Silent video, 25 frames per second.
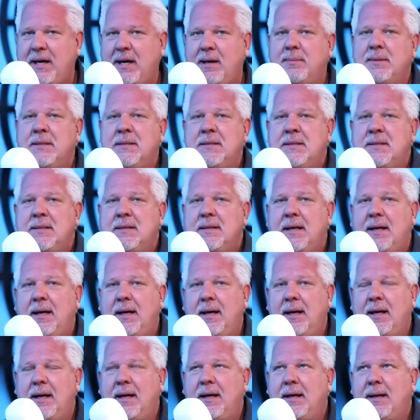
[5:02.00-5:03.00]
up.
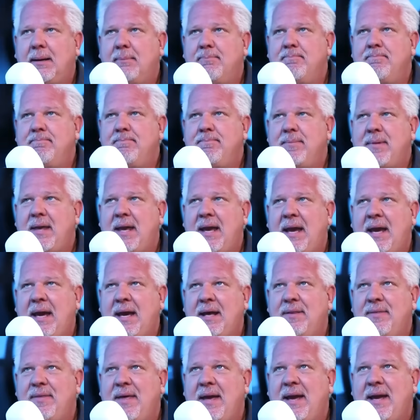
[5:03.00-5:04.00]
Um,
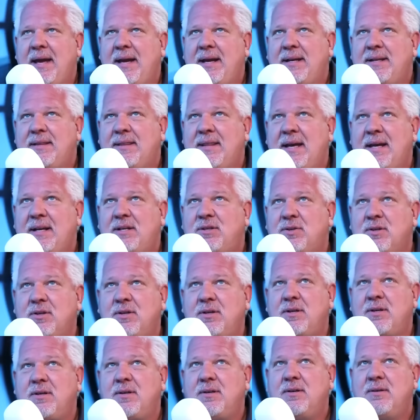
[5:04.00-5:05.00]
and they they
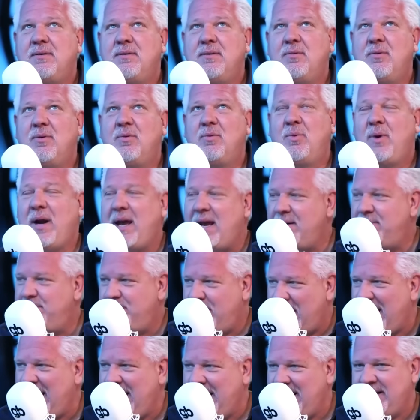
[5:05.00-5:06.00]
took red
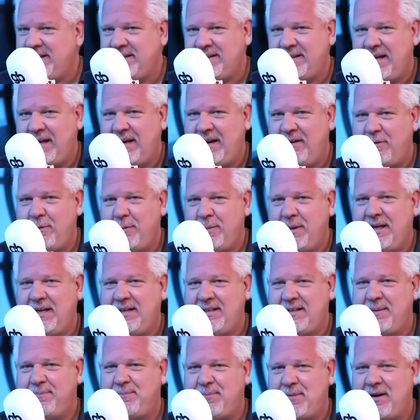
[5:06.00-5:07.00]
paint and everybody
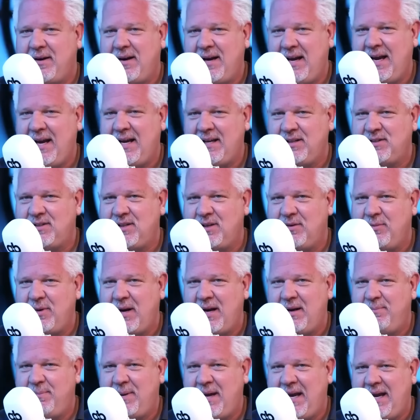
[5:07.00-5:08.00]
dipped their hands in
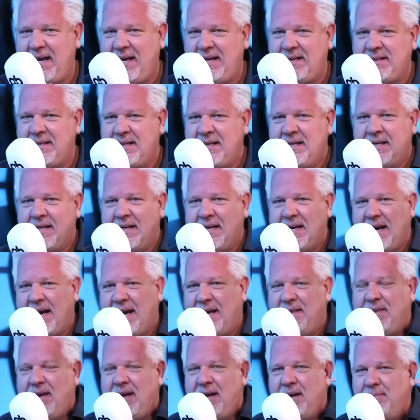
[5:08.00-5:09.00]
red paint
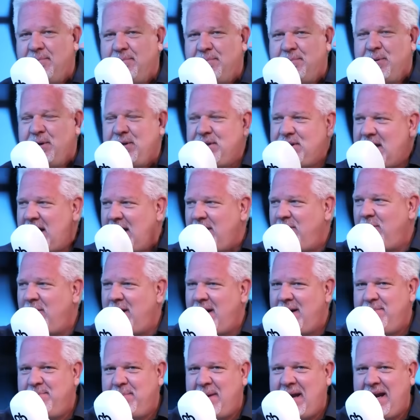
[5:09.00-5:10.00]
and then put that
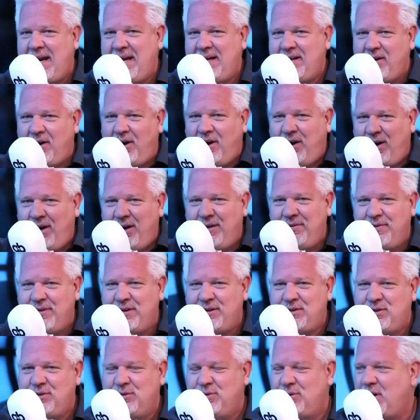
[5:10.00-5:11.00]
red paint on
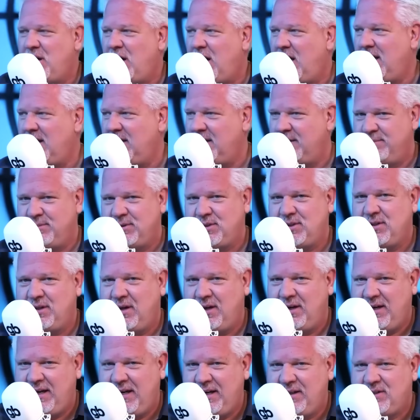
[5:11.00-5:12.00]
the two columns
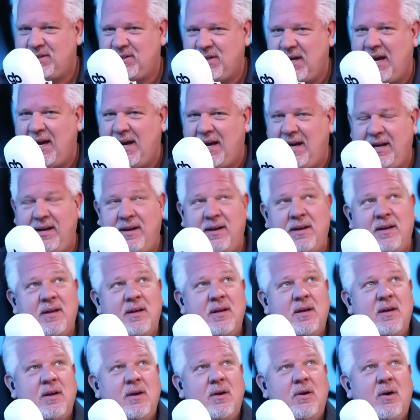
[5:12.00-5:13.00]
on each side.
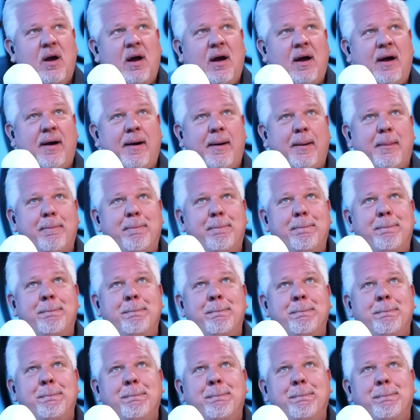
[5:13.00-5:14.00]
Um,
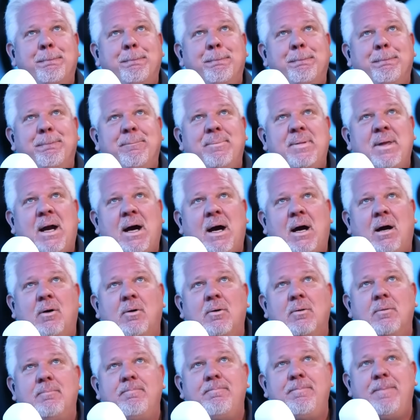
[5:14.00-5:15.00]

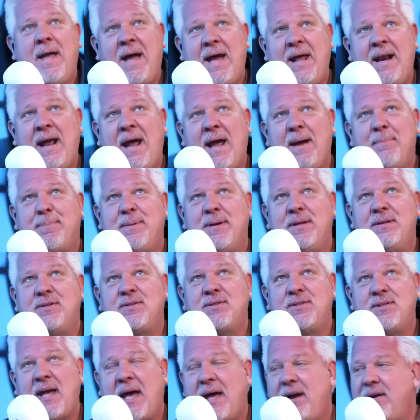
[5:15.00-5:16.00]
now that happened
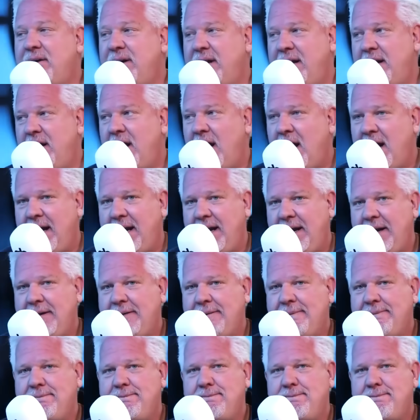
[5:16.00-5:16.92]
Saturday night.